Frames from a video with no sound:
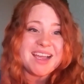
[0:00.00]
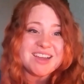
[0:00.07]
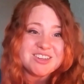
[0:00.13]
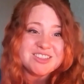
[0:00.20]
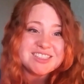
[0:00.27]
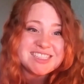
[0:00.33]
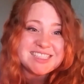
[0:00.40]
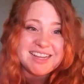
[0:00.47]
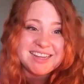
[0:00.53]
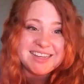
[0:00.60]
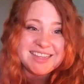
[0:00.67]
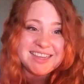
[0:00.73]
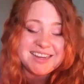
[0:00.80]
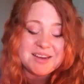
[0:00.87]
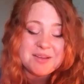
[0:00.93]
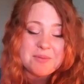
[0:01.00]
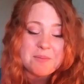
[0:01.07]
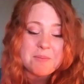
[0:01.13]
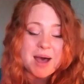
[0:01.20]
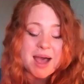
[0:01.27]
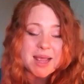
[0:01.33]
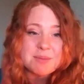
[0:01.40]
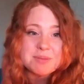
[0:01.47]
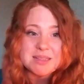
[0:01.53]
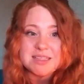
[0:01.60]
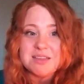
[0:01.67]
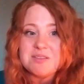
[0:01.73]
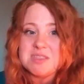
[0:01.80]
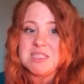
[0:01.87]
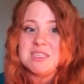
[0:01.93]
understanding, my
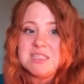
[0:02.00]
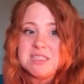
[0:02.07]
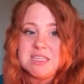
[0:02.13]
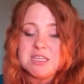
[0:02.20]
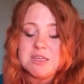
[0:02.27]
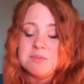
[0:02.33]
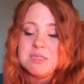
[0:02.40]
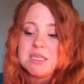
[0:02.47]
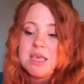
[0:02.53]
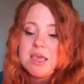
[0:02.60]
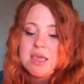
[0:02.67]
belief systems,